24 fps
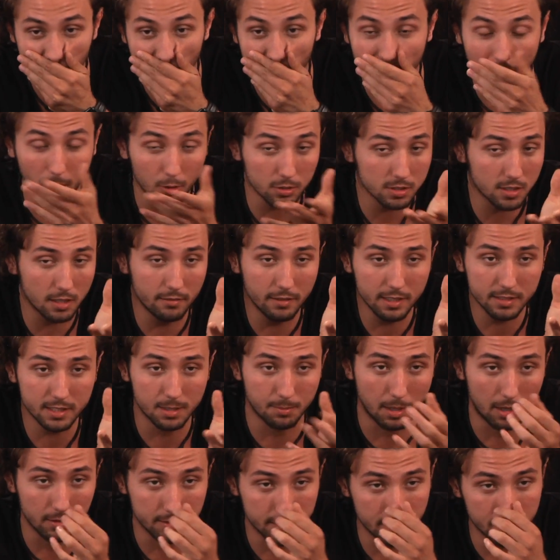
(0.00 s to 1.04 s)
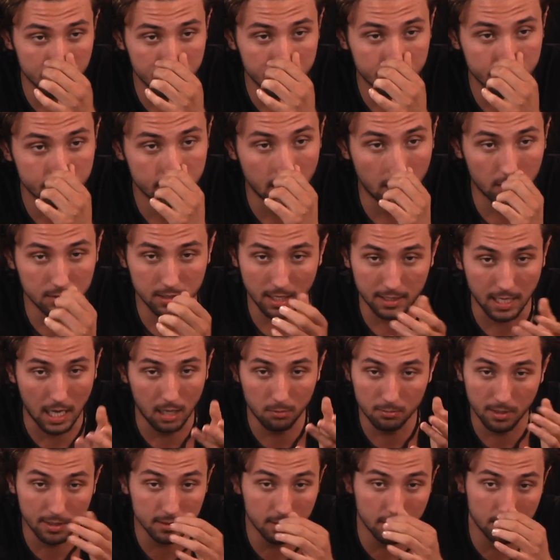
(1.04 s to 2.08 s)
And I was convinced about this. I was like,
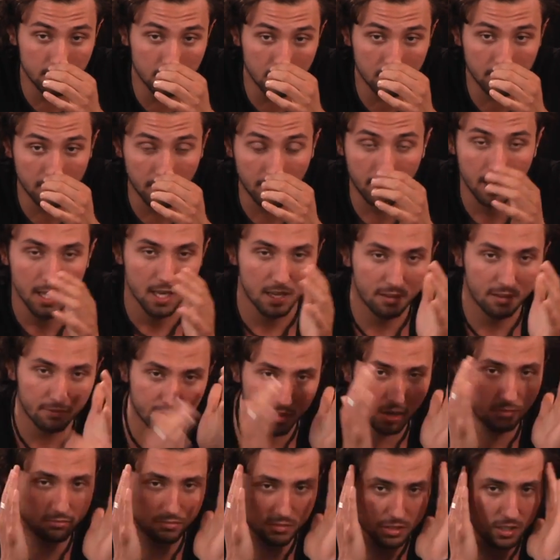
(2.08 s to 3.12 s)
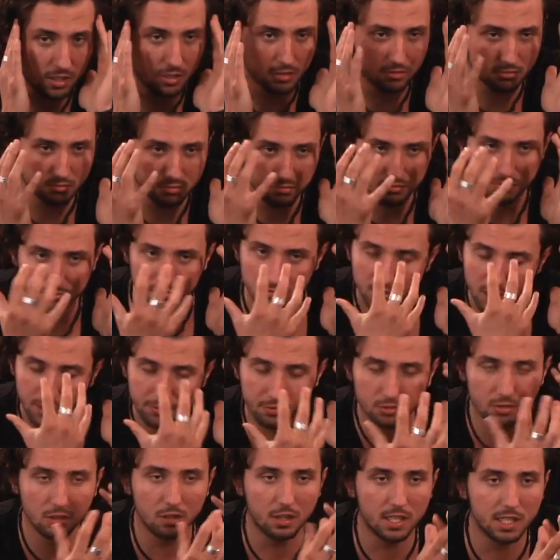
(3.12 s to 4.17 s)
I'm not good looking. From, you know, if
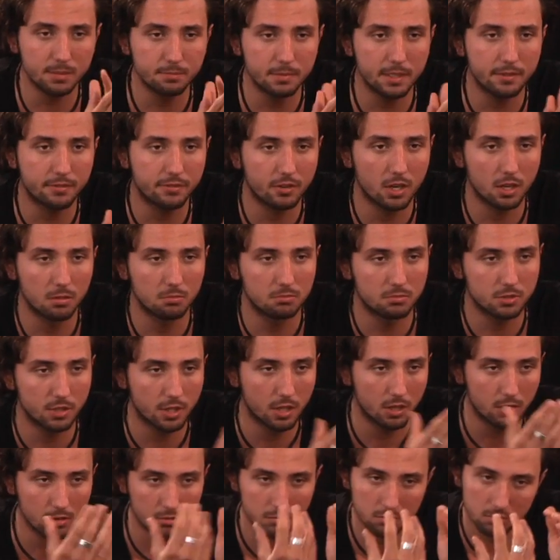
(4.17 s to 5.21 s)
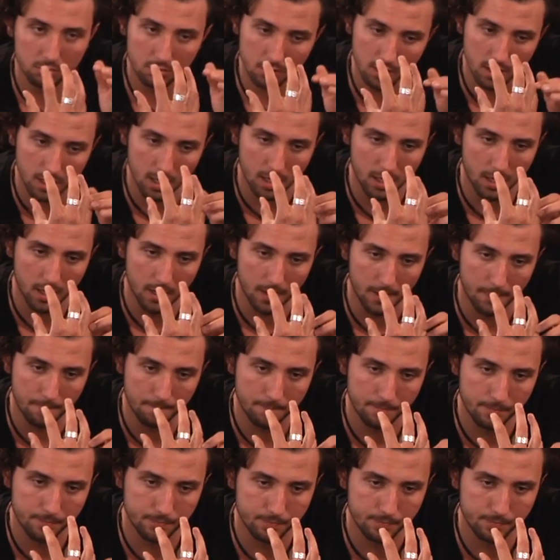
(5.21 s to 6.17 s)
you look at me from, you know,